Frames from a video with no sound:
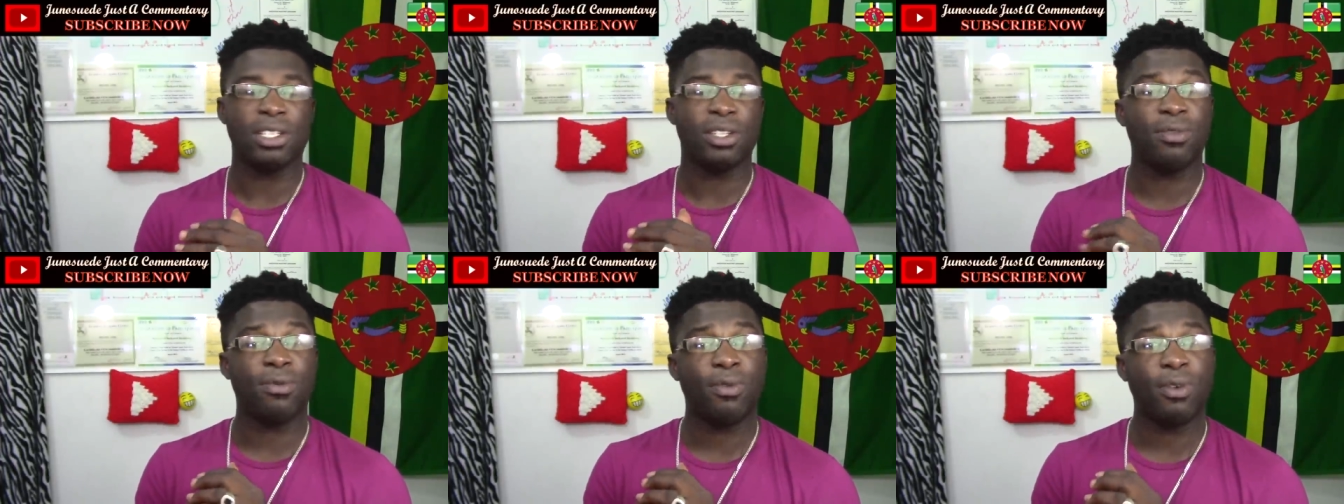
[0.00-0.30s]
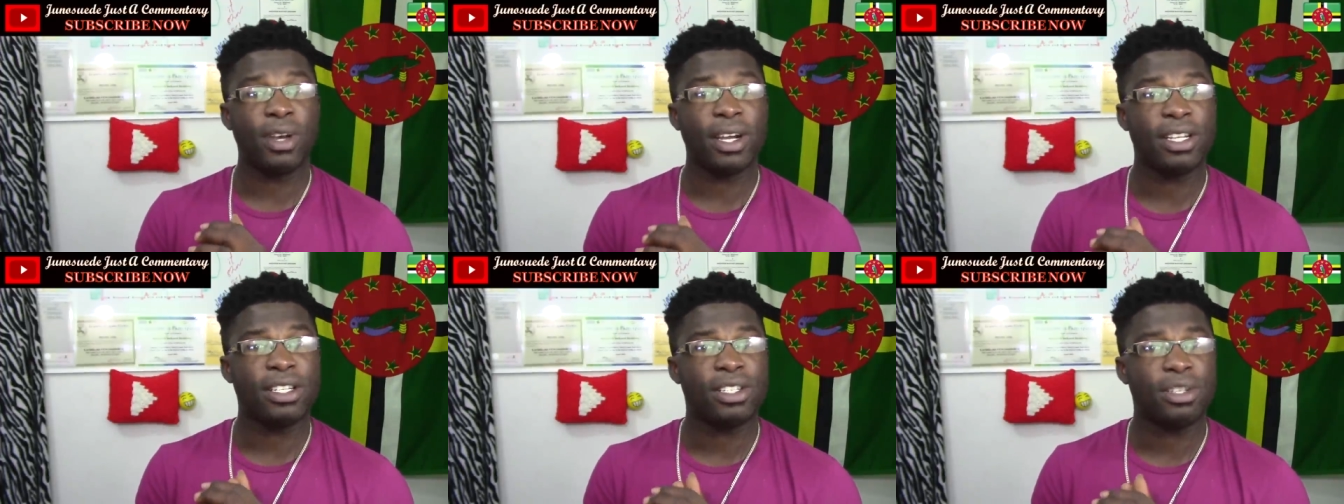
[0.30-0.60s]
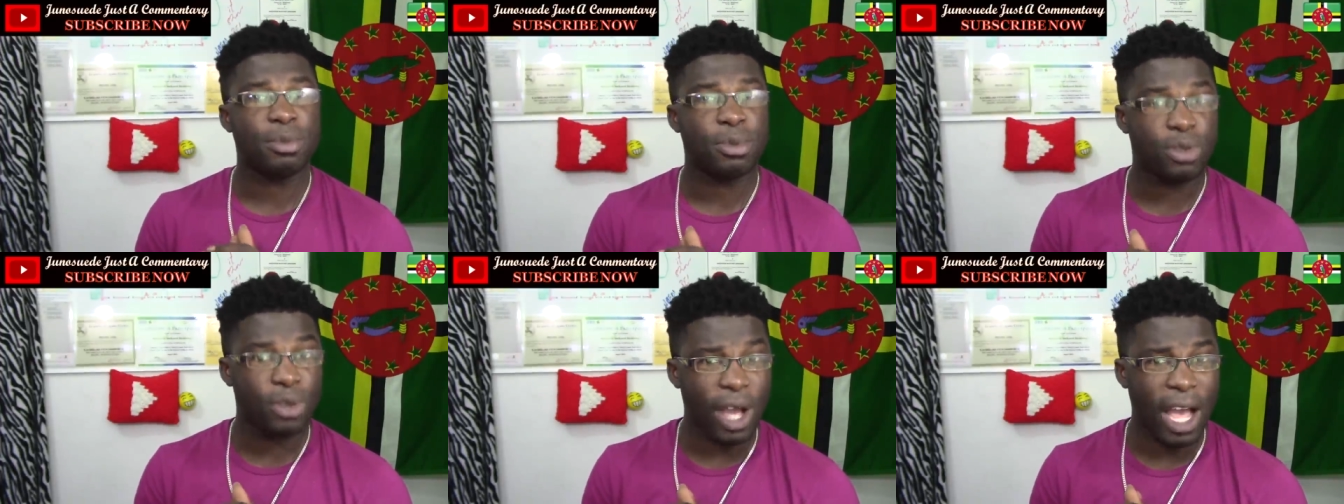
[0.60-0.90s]
Don't forget
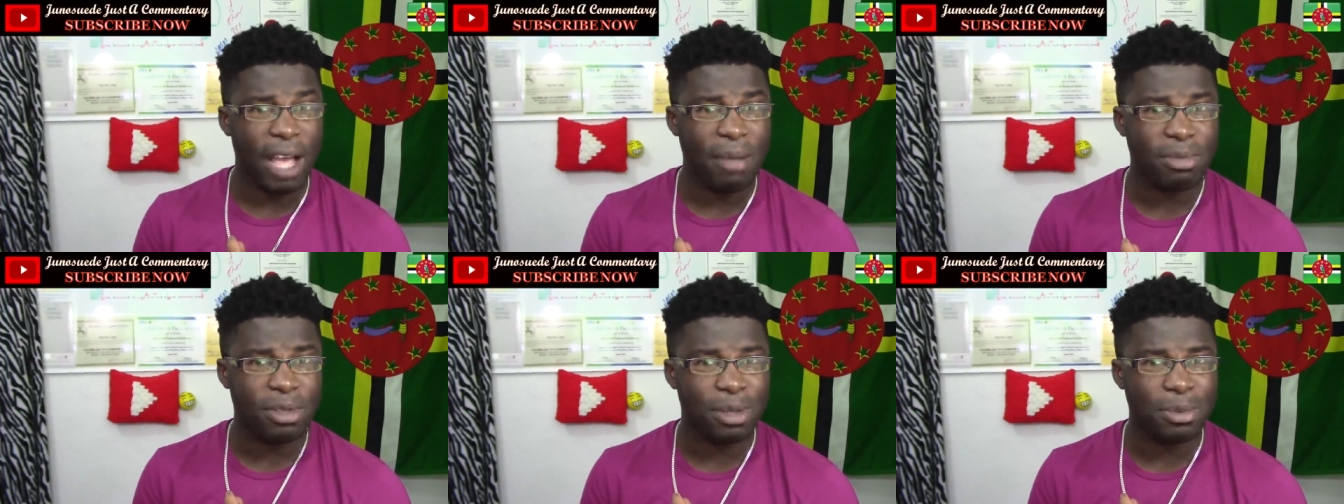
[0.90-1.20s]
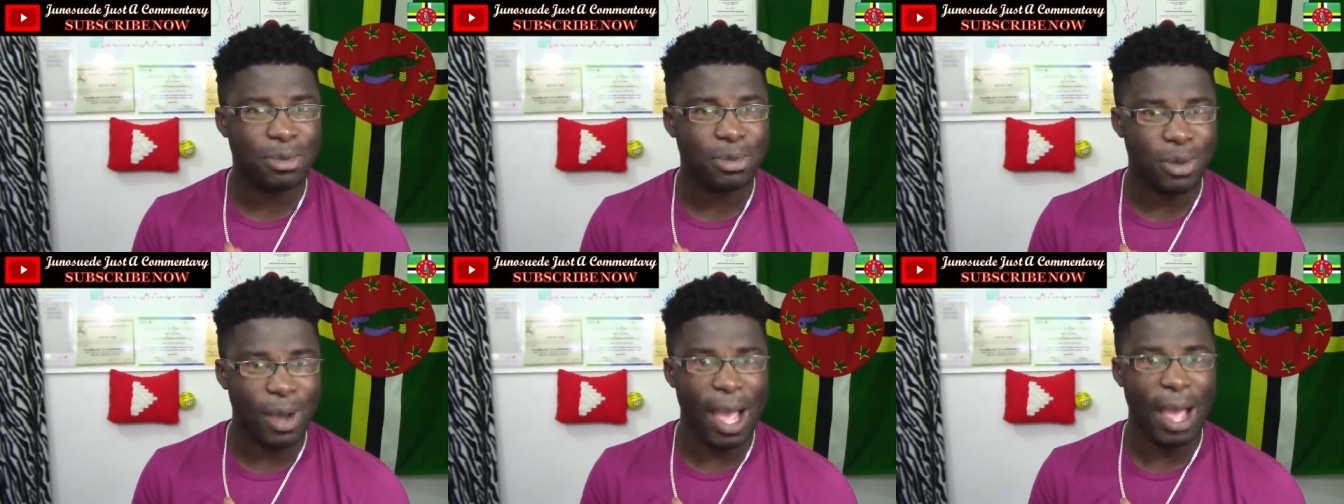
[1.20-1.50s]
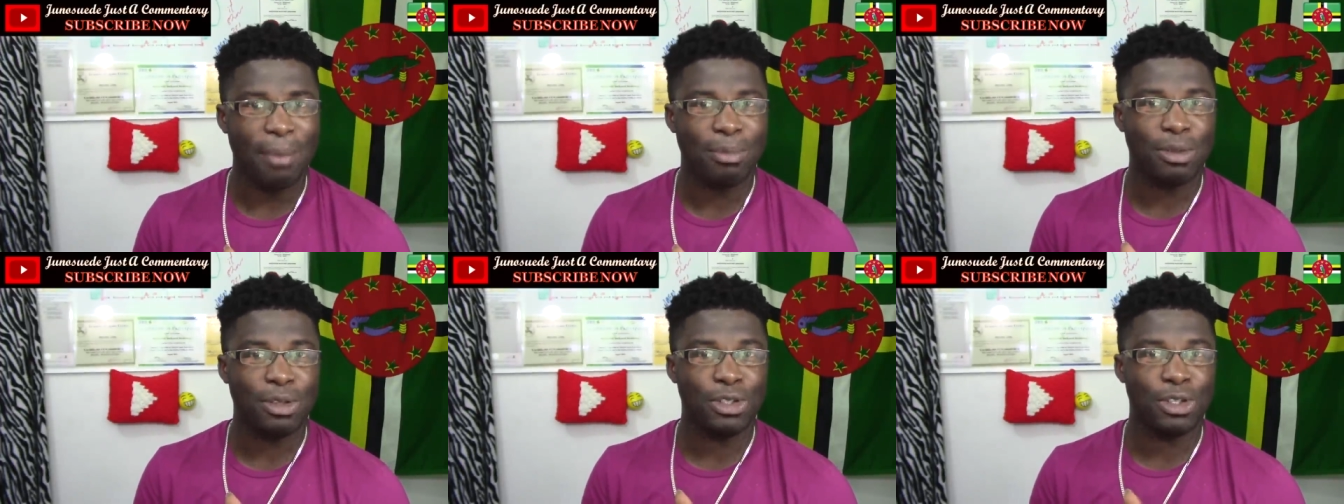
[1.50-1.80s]
subscribe,
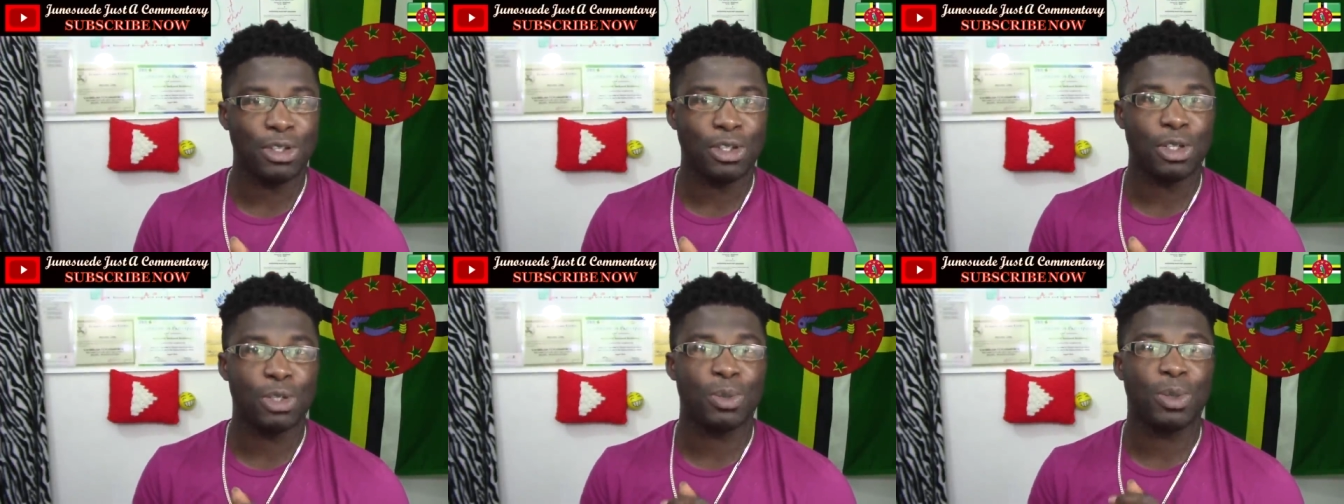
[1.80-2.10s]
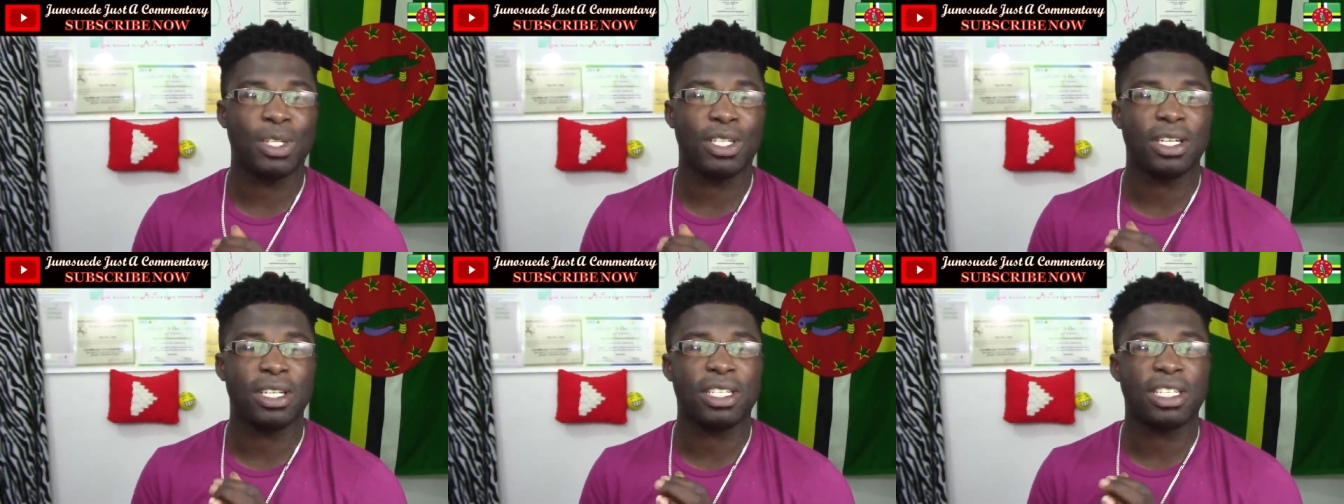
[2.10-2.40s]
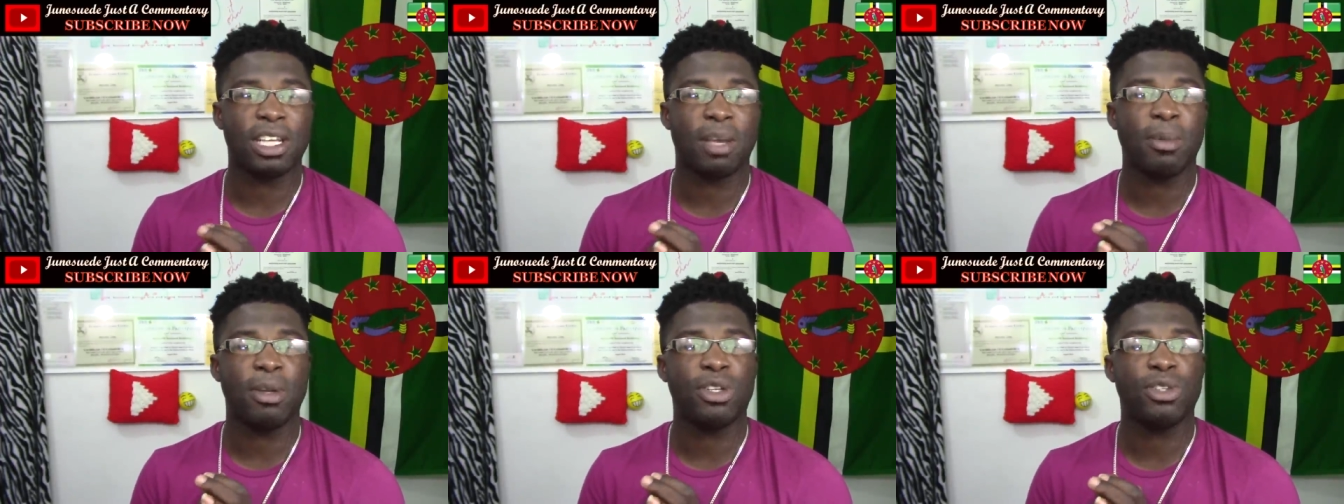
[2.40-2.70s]
subscribe to Junosuede
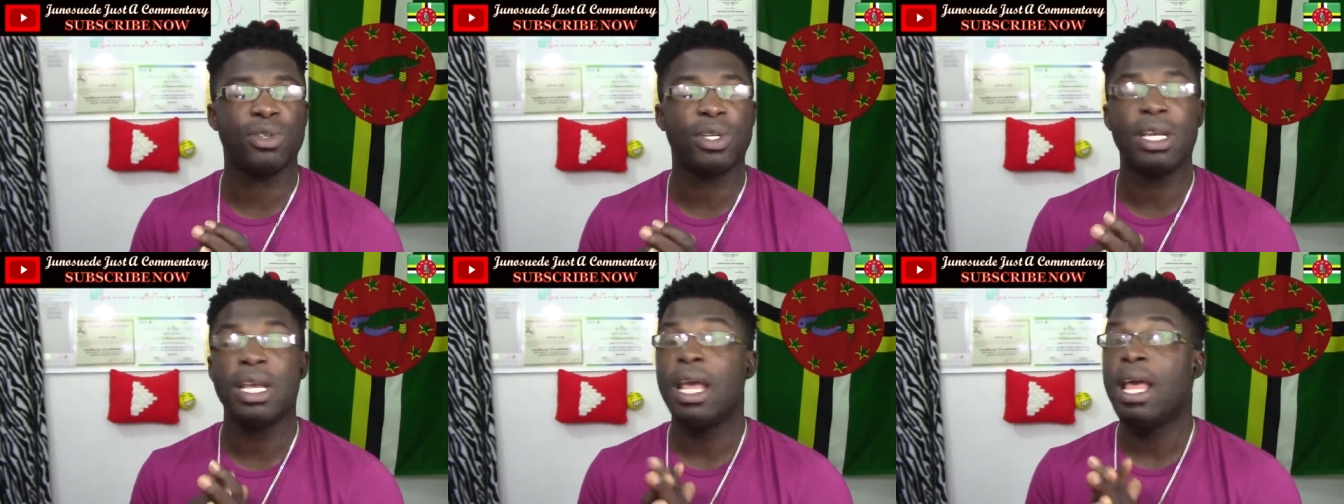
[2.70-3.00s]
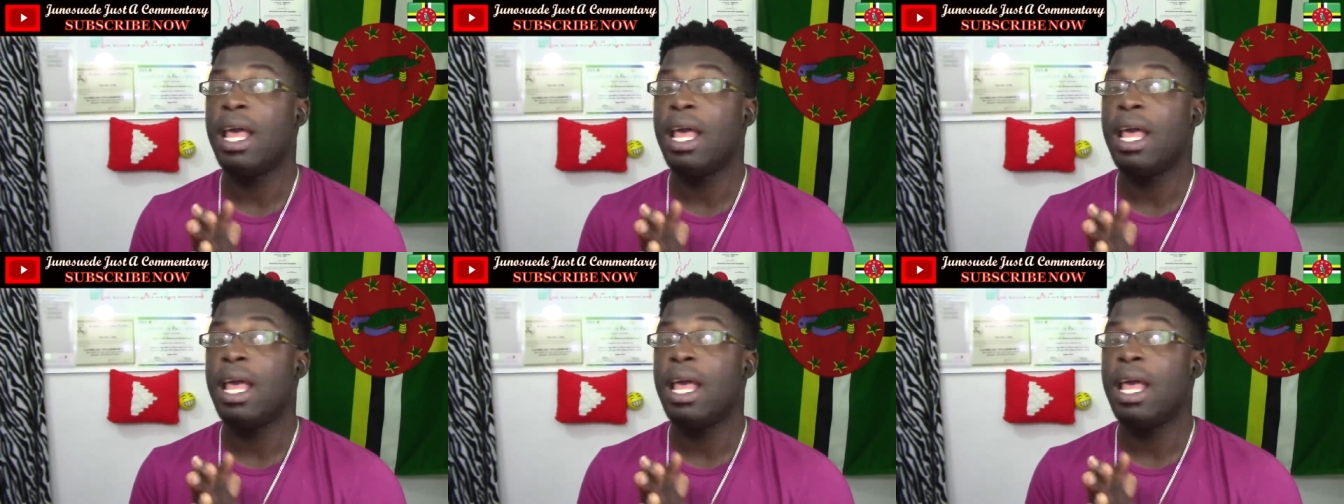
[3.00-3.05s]
Just Commentary.